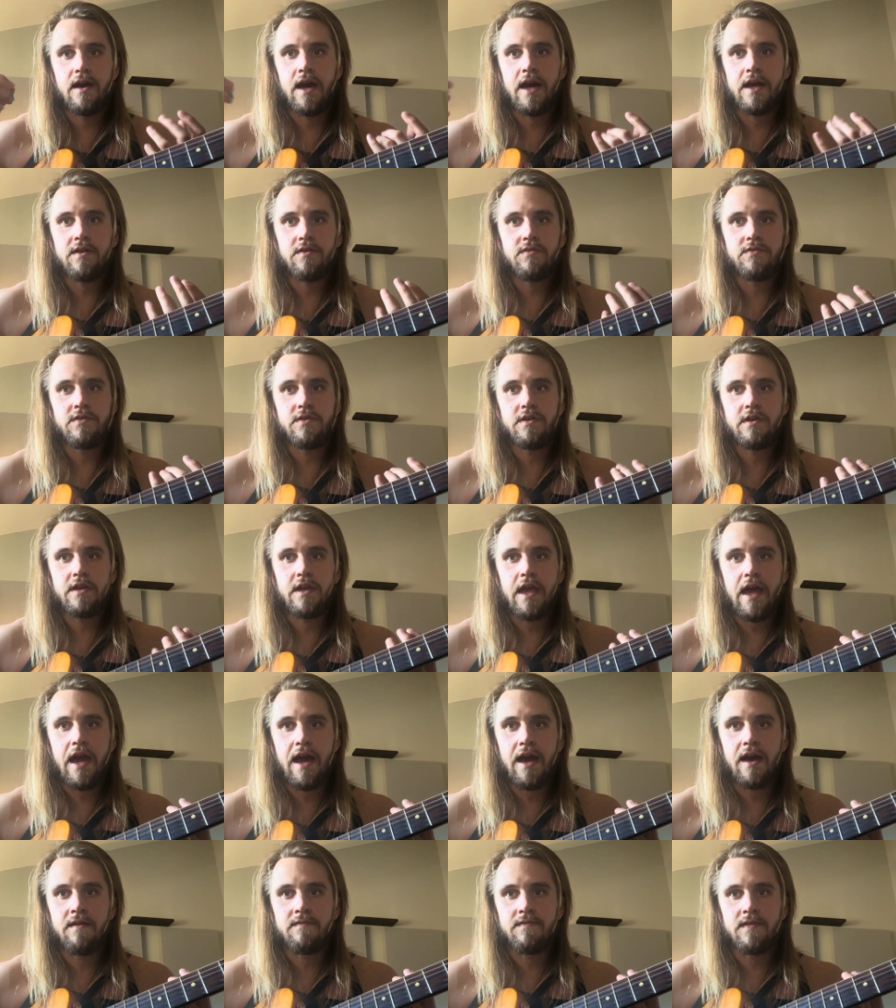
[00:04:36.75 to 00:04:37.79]
don't really
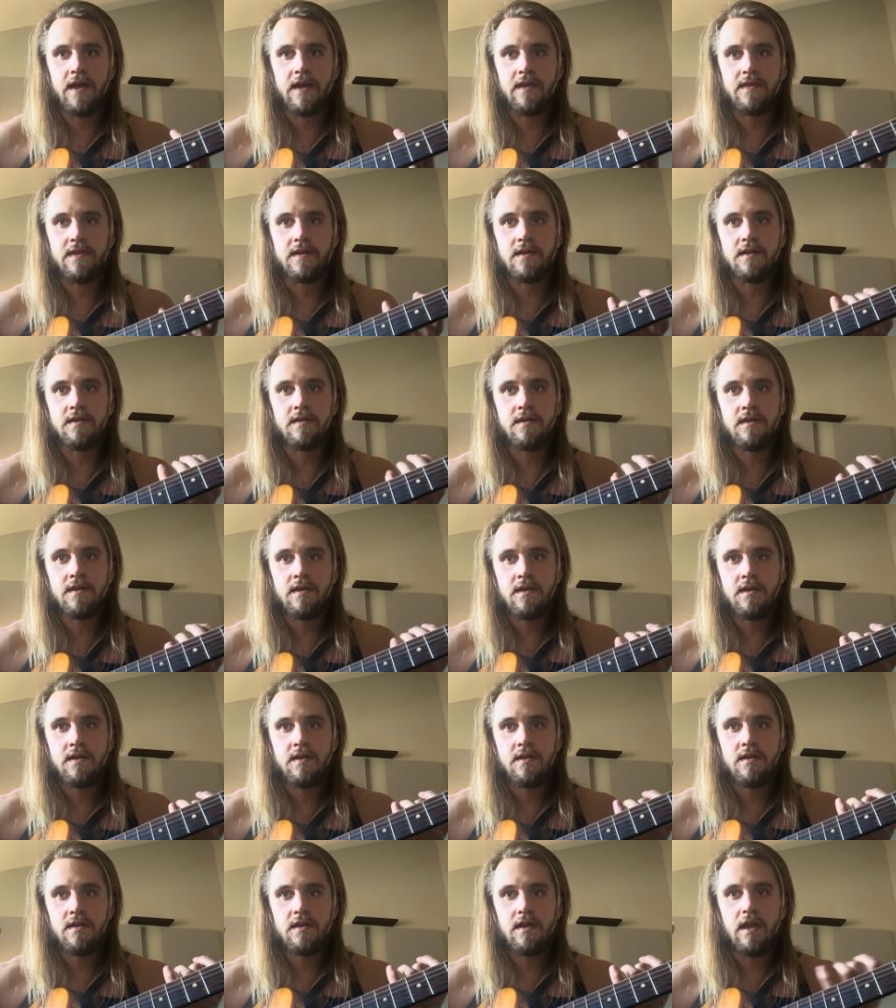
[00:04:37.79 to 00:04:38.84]
have like the
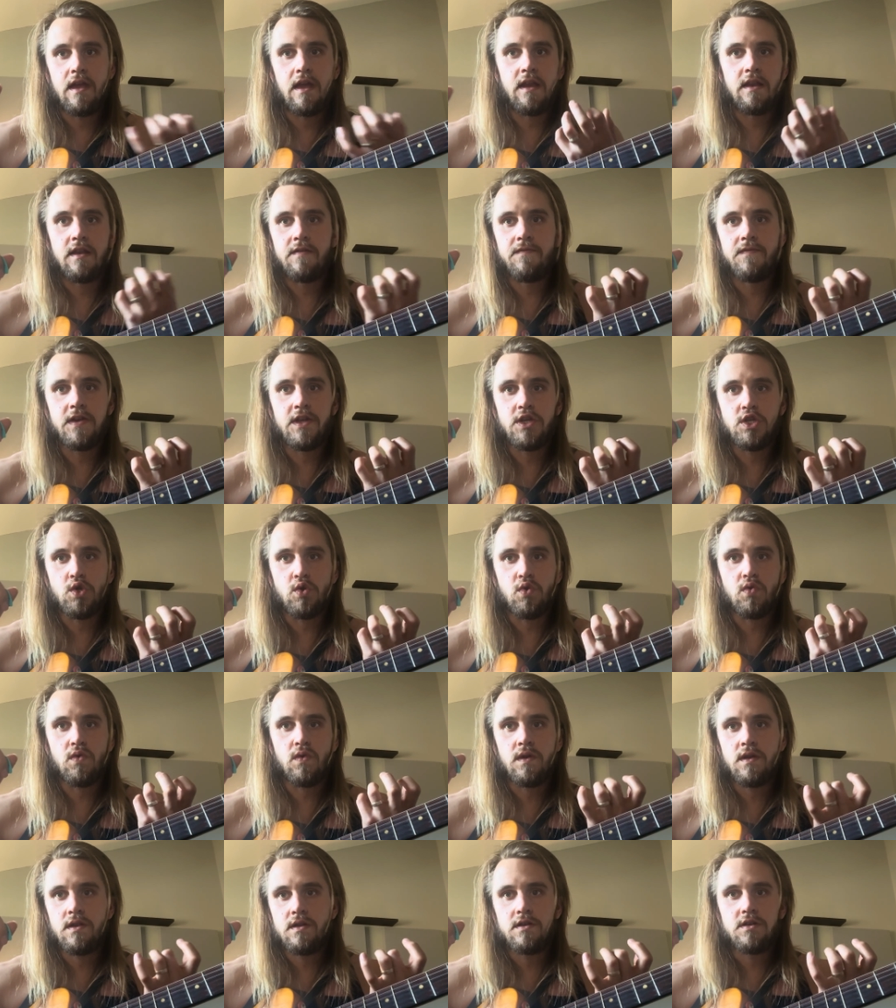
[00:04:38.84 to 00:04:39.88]

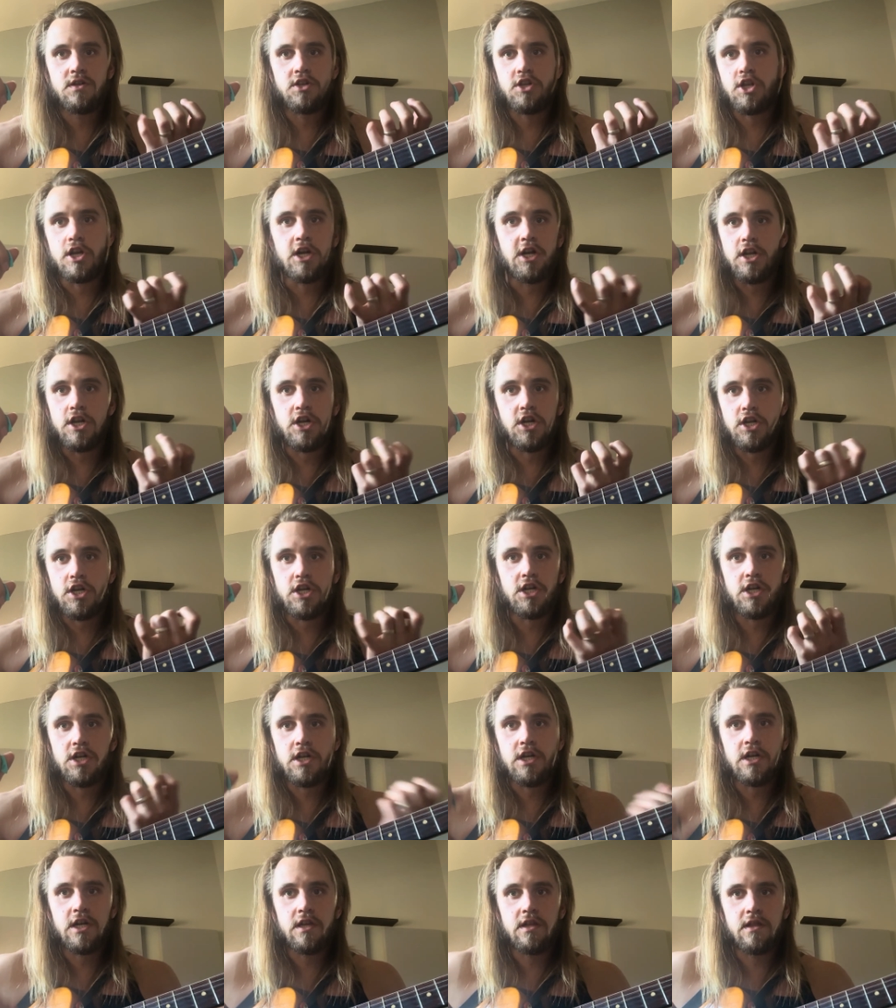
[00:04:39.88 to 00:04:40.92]
individual,
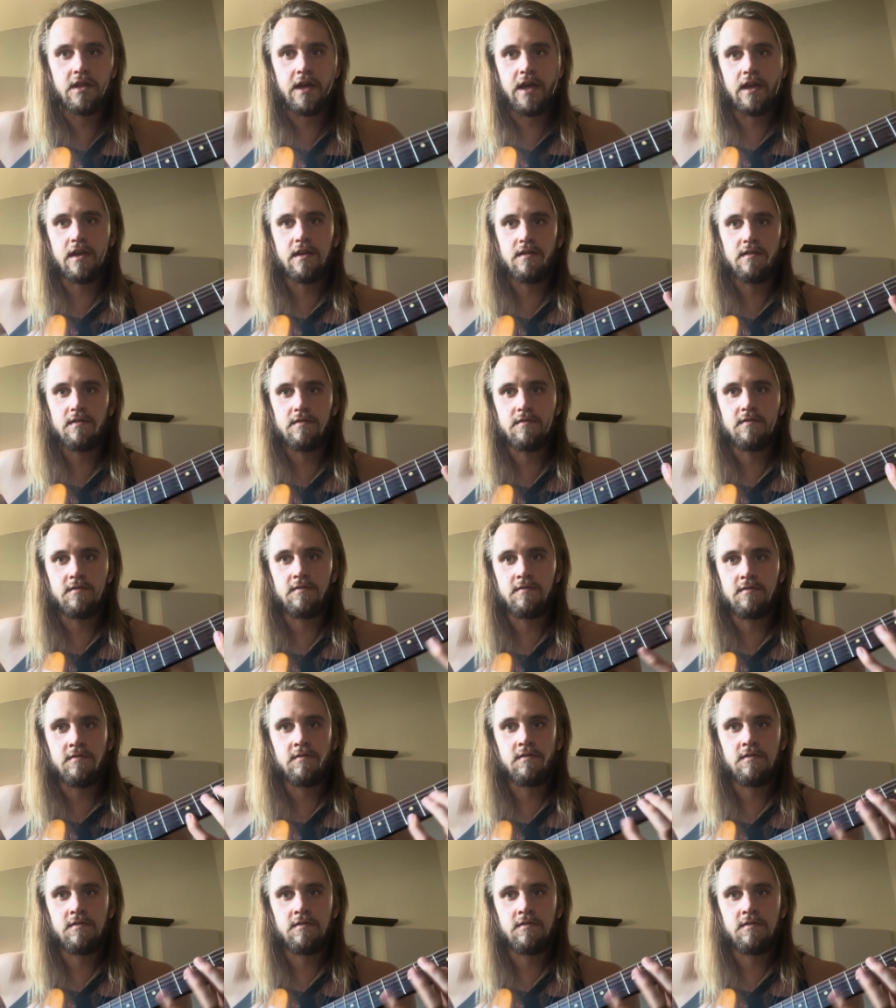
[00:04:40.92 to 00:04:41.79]
like, I